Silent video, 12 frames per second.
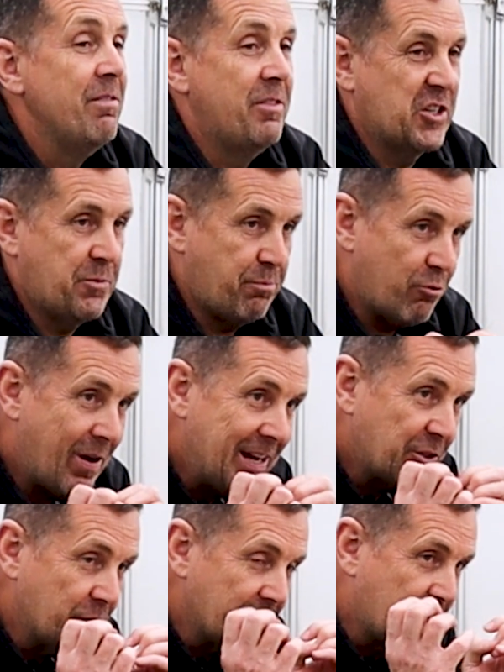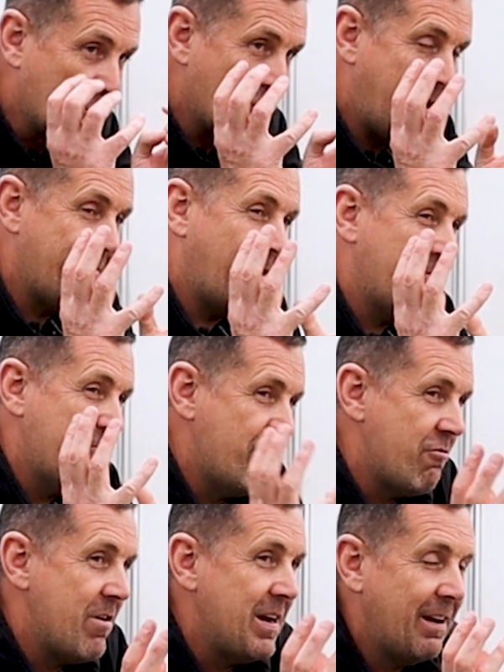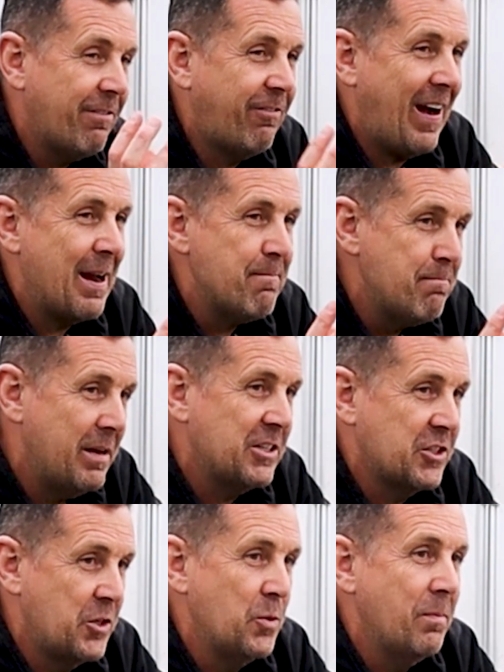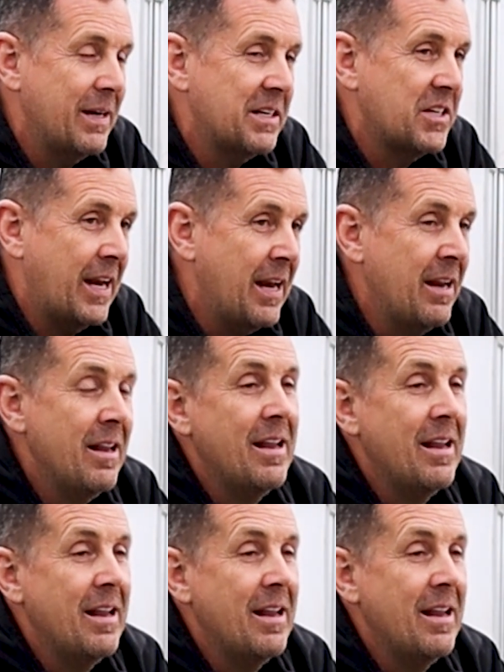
The spray is going to create that really fine mist humidity